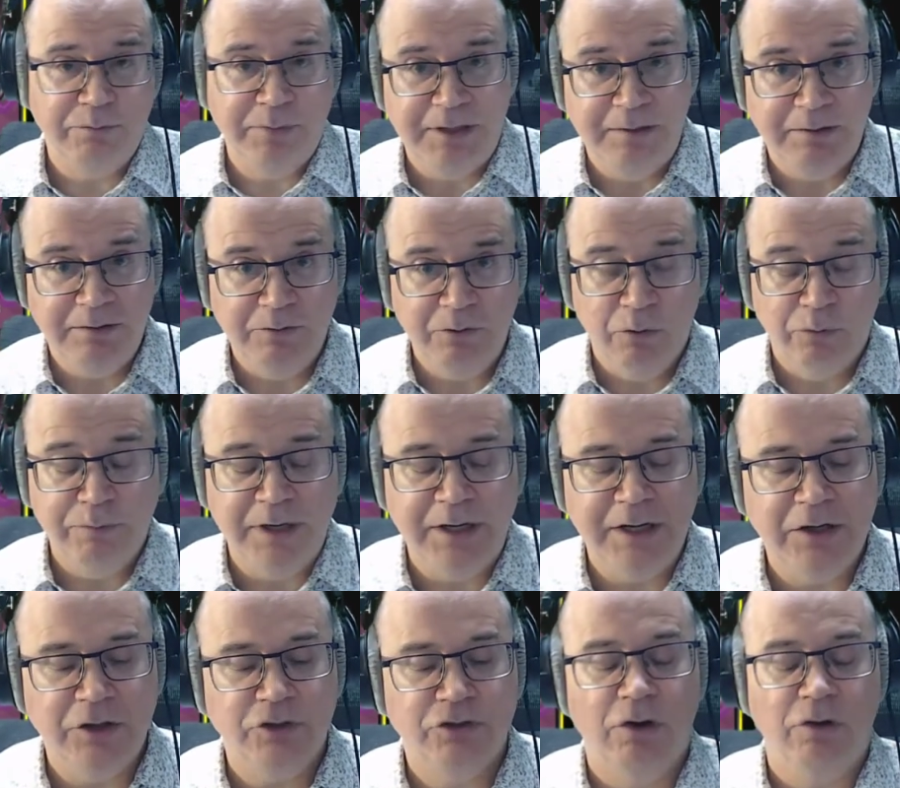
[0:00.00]
your
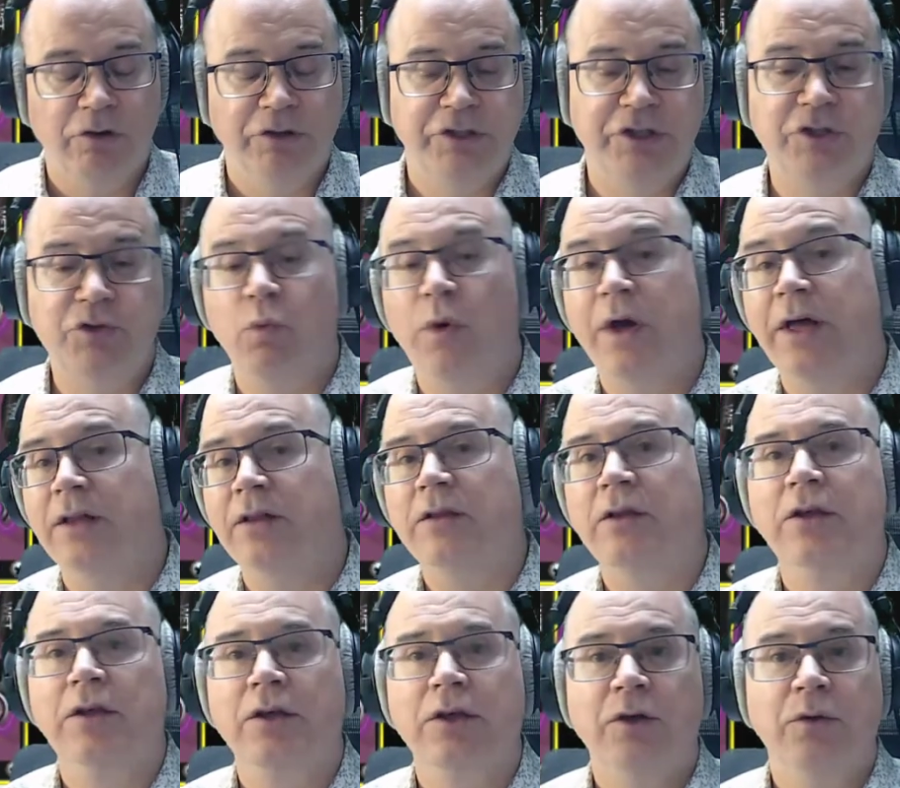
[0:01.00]
MIDI controllers as well,
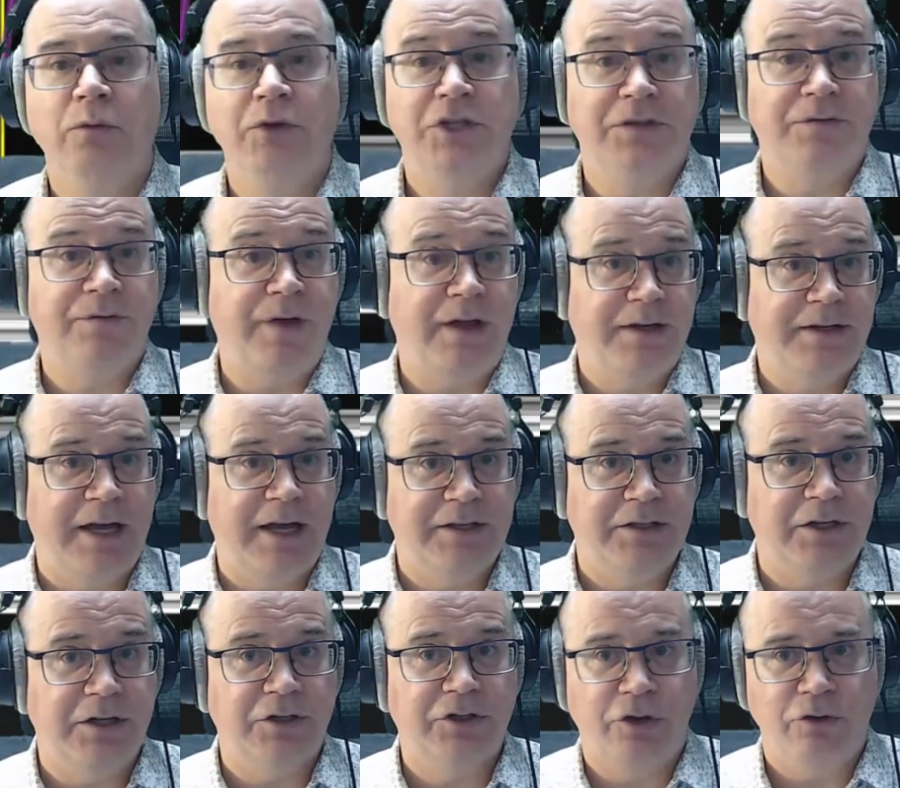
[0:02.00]
which is
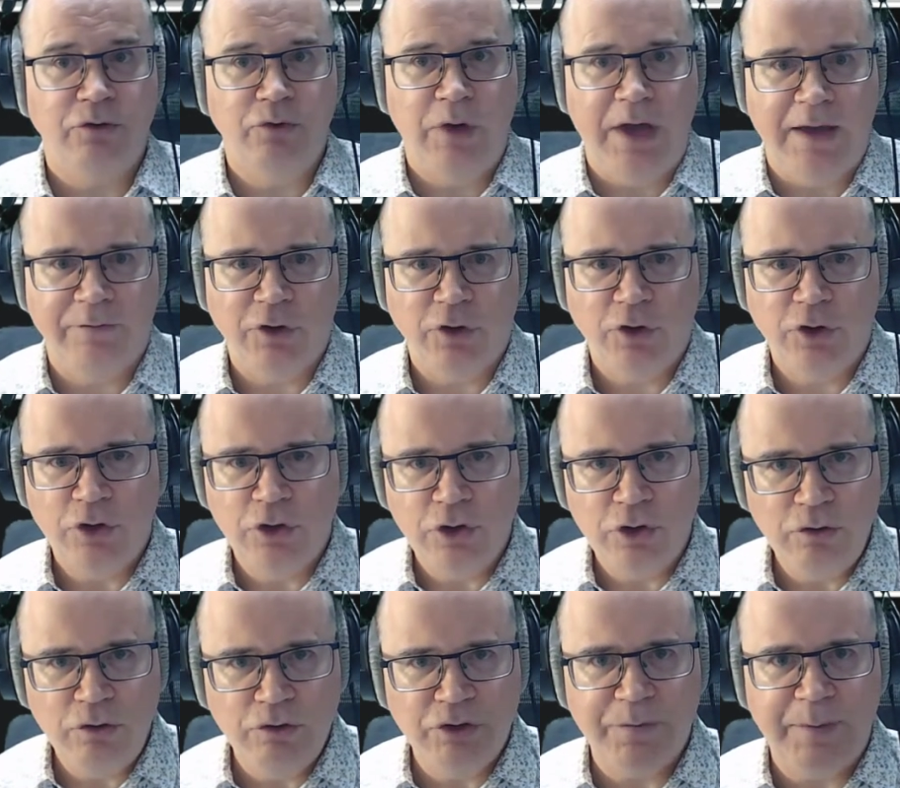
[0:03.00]
fantastic. So you have
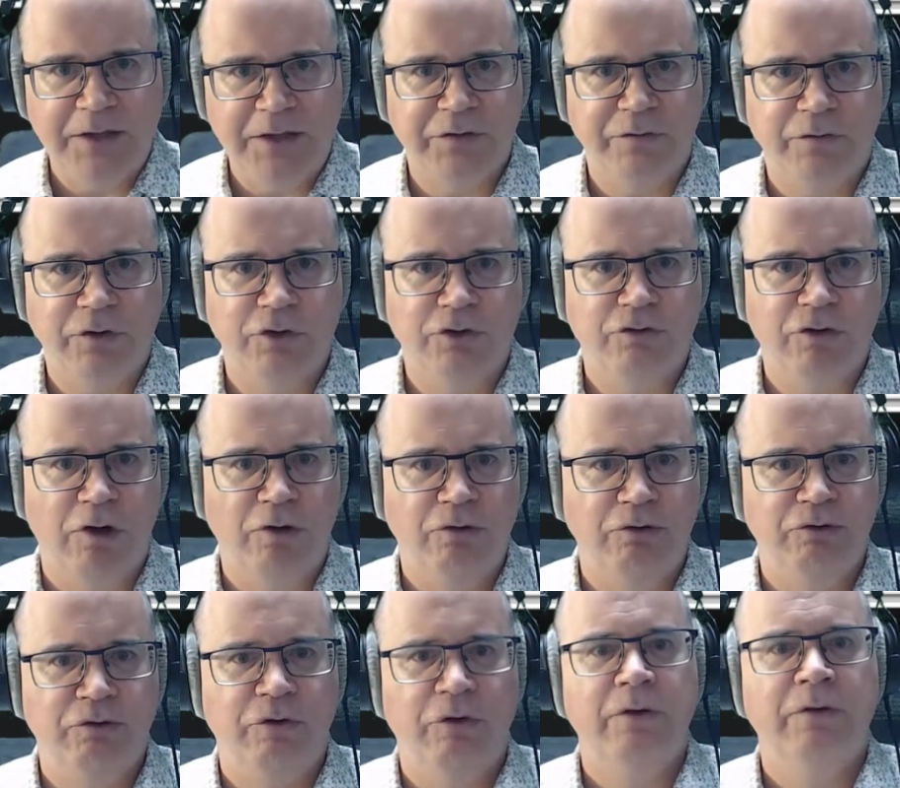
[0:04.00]
huge amounts of control
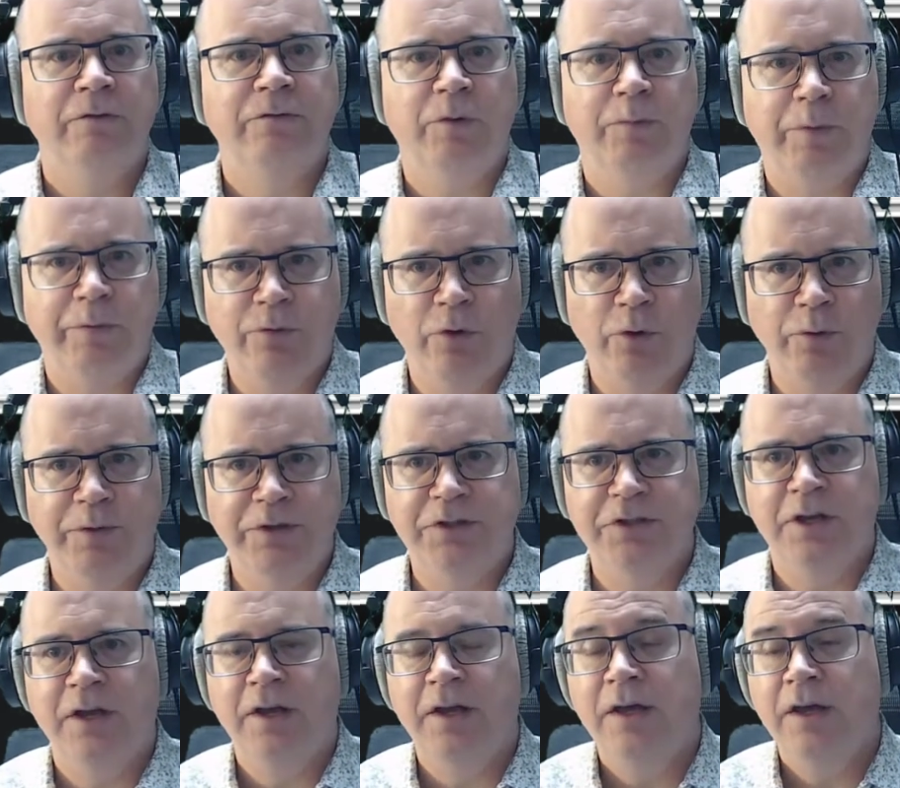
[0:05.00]
for performance.